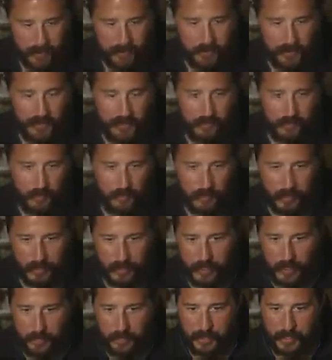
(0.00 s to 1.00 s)
That's where I
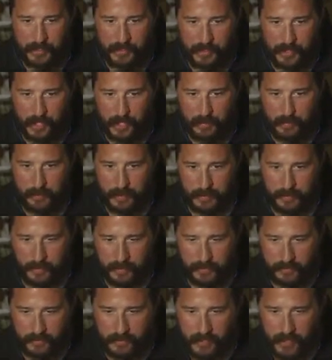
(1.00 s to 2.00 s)
got my job here
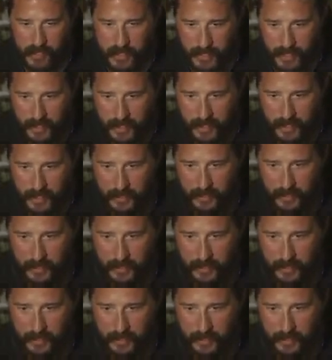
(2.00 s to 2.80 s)
in San Diego. It's like